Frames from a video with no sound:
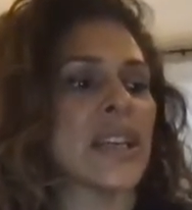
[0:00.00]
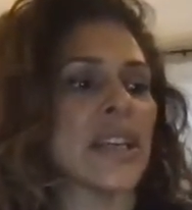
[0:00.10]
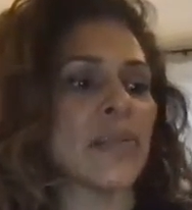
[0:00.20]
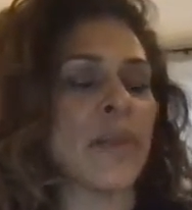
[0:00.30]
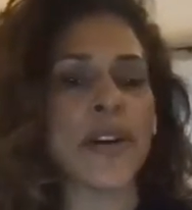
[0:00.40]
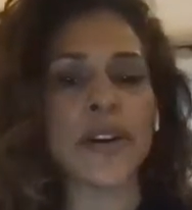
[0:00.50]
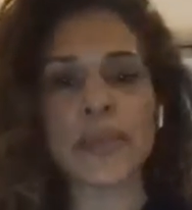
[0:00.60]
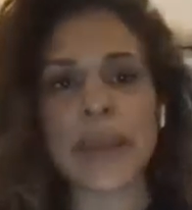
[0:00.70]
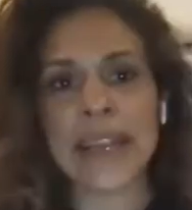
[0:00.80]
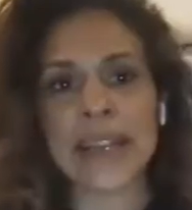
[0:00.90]
in
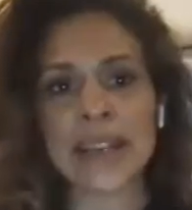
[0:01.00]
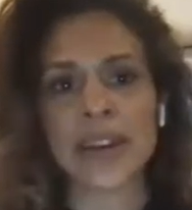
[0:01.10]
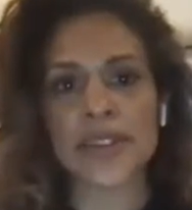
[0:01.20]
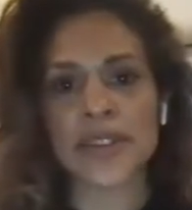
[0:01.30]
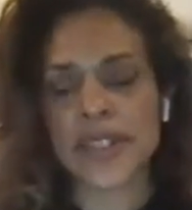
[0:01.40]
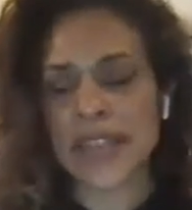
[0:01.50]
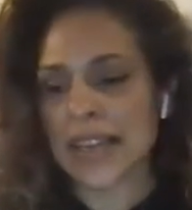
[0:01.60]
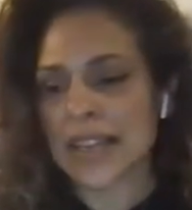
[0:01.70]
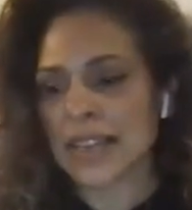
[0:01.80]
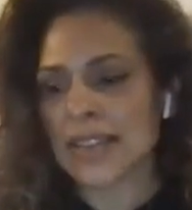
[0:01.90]
modern pain
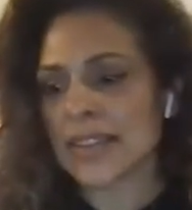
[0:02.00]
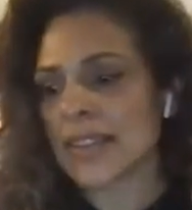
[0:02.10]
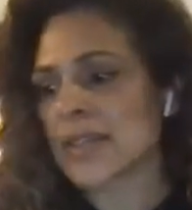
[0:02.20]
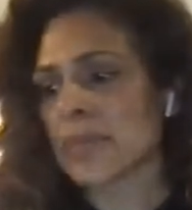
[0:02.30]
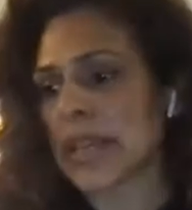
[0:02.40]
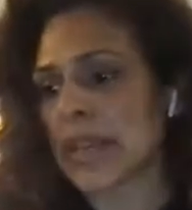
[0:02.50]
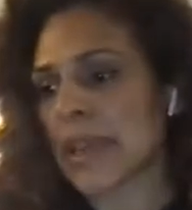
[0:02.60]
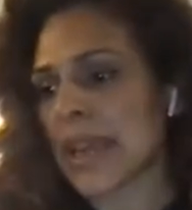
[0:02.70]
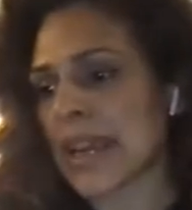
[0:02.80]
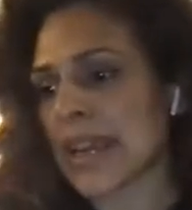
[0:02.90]
understanding is Explain
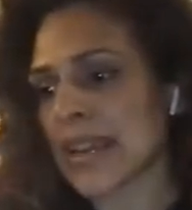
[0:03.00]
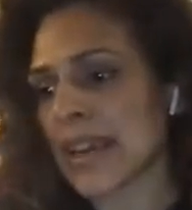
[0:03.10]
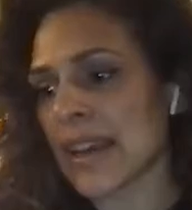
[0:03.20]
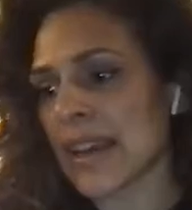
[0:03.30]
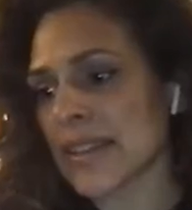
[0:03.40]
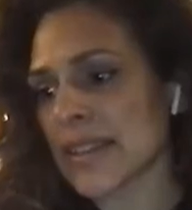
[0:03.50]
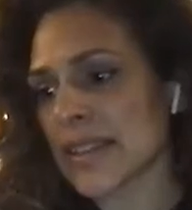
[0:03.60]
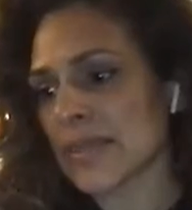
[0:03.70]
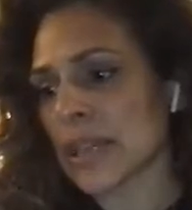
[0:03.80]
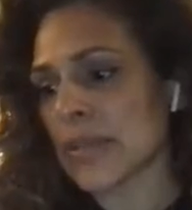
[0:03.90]
Pain and
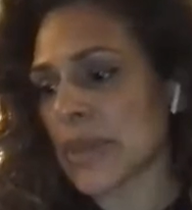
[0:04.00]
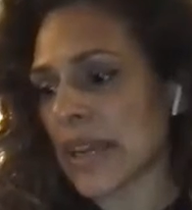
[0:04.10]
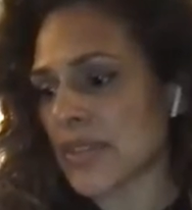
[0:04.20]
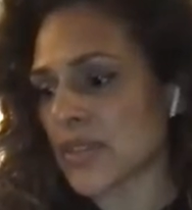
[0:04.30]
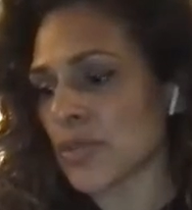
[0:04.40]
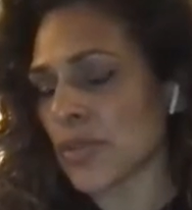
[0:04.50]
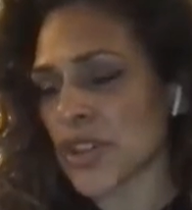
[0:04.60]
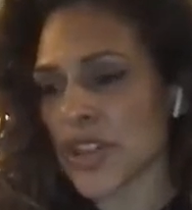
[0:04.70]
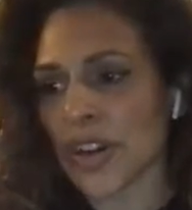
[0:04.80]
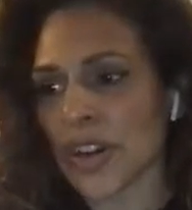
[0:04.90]
Explain Pain
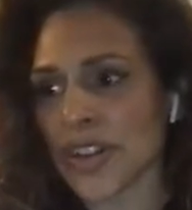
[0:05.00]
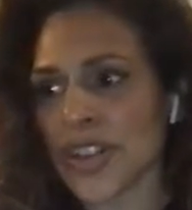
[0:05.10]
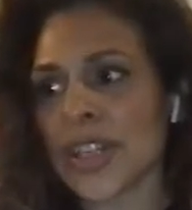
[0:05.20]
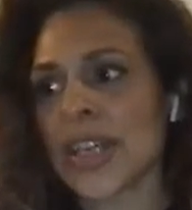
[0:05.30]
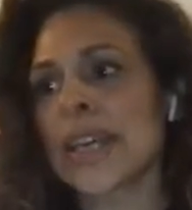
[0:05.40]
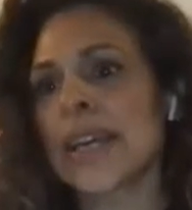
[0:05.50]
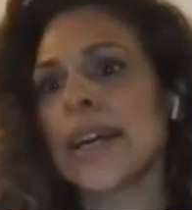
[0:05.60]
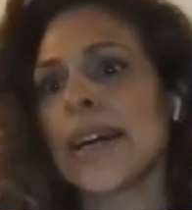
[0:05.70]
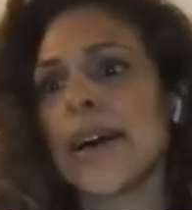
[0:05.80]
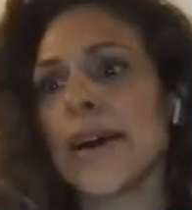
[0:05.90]
Supercharged.
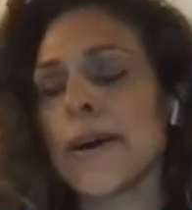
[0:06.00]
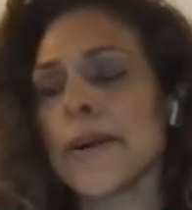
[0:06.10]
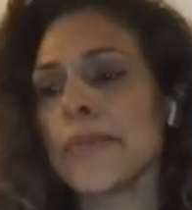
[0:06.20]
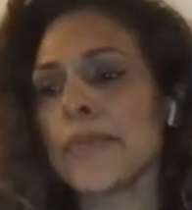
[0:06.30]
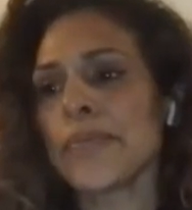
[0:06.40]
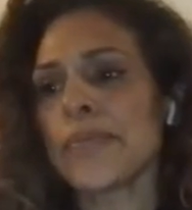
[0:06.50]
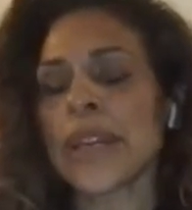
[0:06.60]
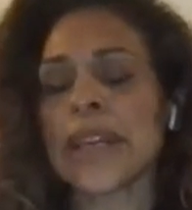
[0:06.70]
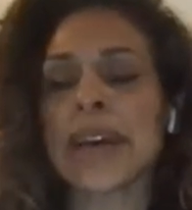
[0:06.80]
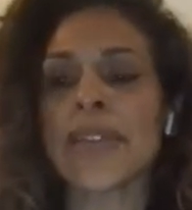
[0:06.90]

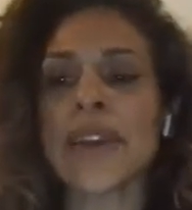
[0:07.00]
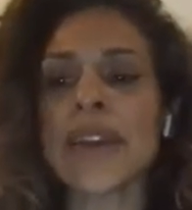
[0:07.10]
But yeah, I